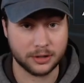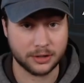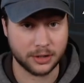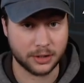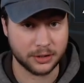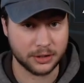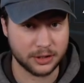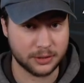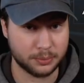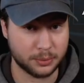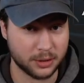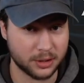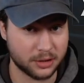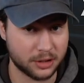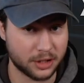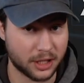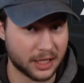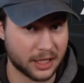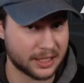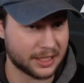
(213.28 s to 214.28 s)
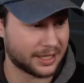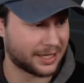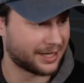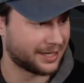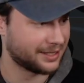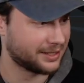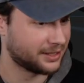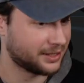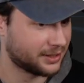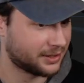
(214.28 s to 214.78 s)
on this build, I'd
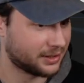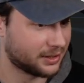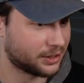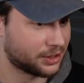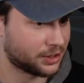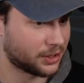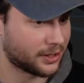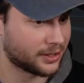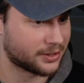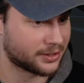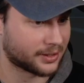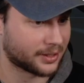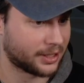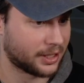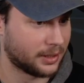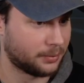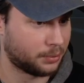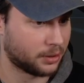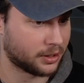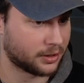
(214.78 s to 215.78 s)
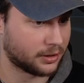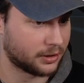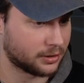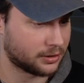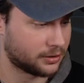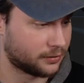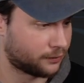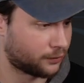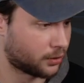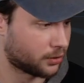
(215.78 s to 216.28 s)
highly suggest keeping
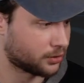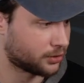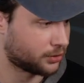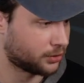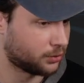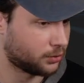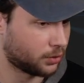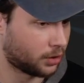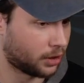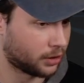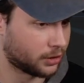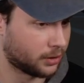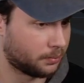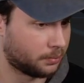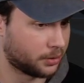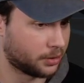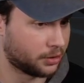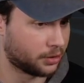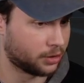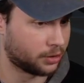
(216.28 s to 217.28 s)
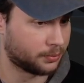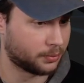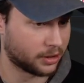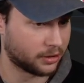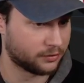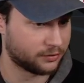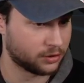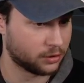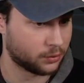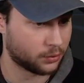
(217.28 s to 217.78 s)
these first 2 on the build, but
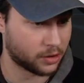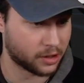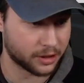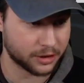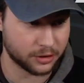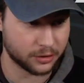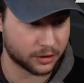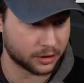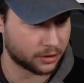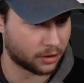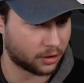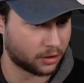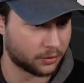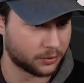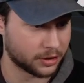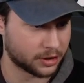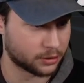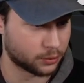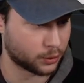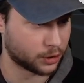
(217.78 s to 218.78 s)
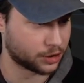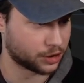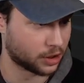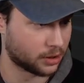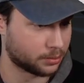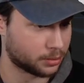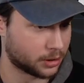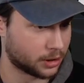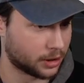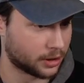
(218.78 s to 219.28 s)
if you want, you can always switch
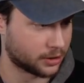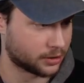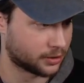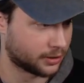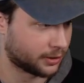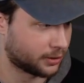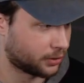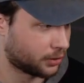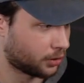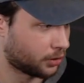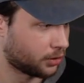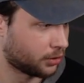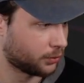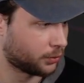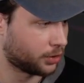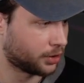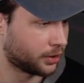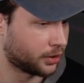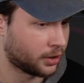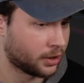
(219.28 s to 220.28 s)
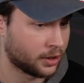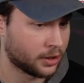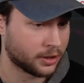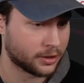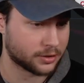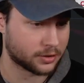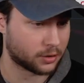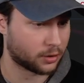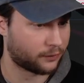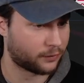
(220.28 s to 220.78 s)
up this third one.
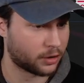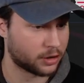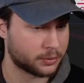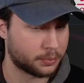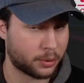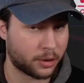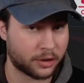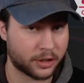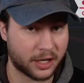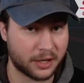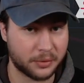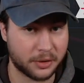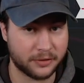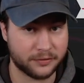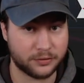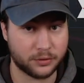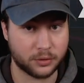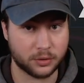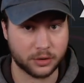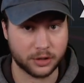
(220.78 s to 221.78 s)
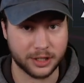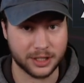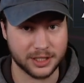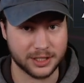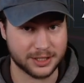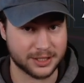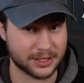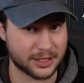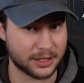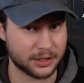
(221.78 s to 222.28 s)
So the first perk I went for
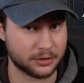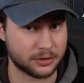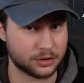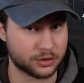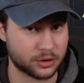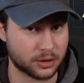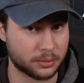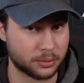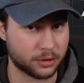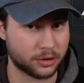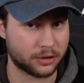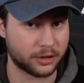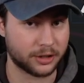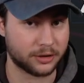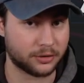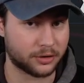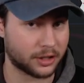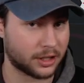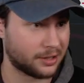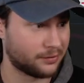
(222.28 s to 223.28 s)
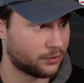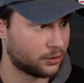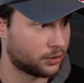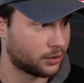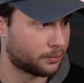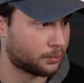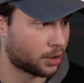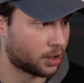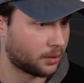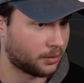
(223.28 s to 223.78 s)
is Skilled Dribbler. It'll give you
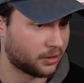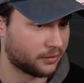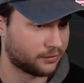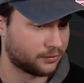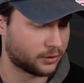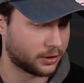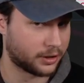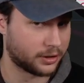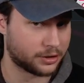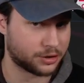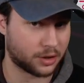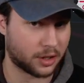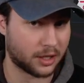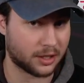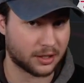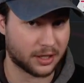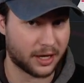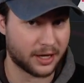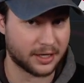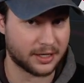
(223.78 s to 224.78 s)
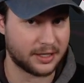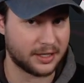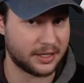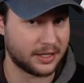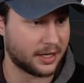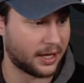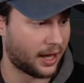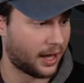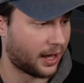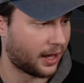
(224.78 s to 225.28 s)
the permanent flare trait like
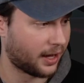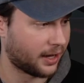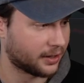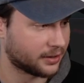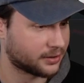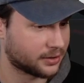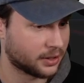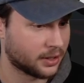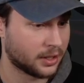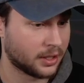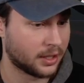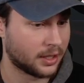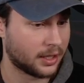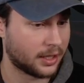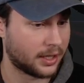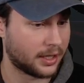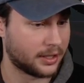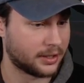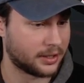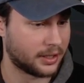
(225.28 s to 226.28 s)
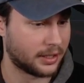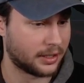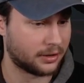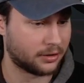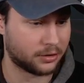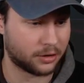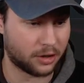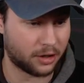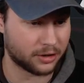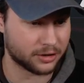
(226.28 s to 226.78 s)
he has, and then
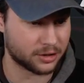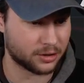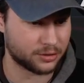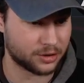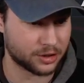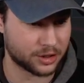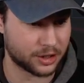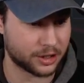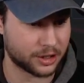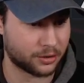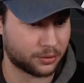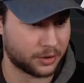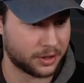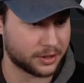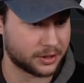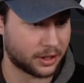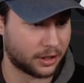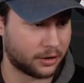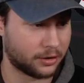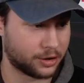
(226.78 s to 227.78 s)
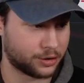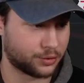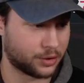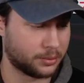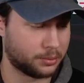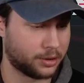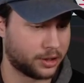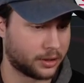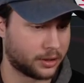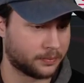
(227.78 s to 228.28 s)
it'll also just increase our
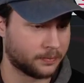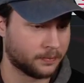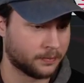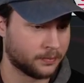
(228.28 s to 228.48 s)
dribbling.